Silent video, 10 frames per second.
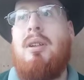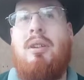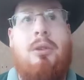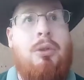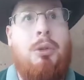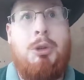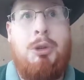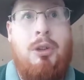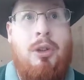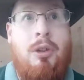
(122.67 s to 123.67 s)
their social
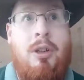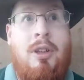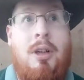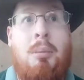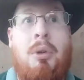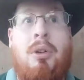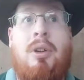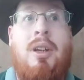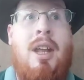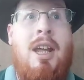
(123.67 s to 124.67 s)
security number,
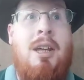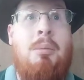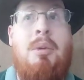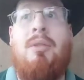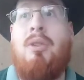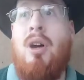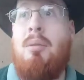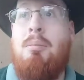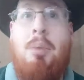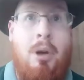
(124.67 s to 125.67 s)
name, if
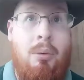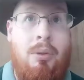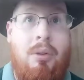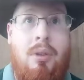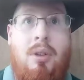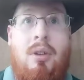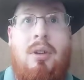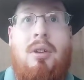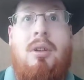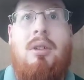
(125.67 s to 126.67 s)
not both.
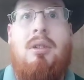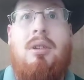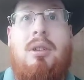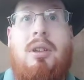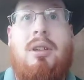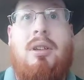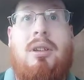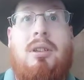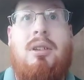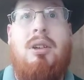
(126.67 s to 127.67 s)
I
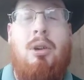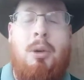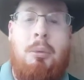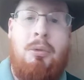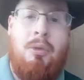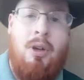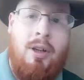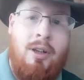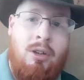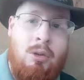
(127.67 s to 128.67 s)
almost forgot.
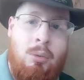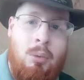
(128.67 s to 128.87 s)
And along